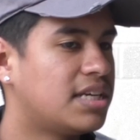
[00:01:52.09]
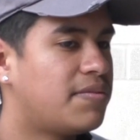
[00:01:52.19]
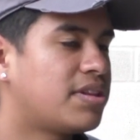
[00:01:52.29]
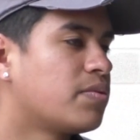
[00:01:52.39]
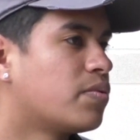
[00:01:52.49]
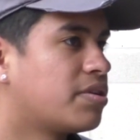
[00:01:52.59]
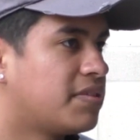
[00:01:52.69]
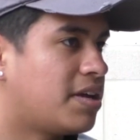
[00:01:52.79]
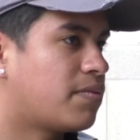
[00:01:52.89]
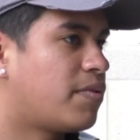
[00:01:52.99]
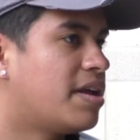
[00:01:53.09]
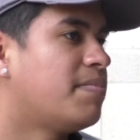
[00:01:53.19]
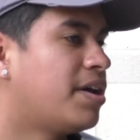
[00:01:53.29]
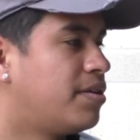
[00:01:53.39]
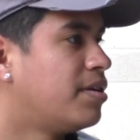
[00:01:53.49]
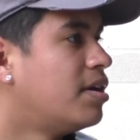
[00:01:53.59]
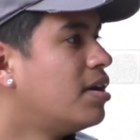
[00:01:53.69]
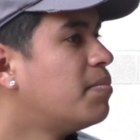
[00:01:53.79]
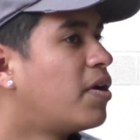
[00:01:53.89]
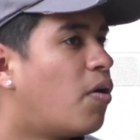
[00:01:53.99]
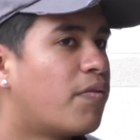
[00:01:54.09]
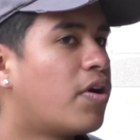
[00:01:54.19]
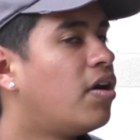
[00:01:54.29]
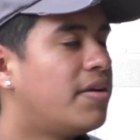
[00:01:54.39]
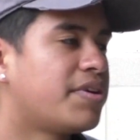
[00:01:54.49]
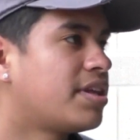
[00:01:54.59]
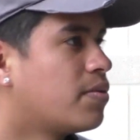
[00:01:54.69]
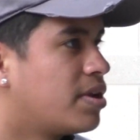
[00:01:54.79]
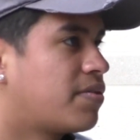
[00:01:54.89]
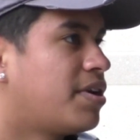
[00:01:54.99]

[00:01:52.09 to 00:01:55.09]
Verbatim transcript: everything would have like ran better. But overall, everything went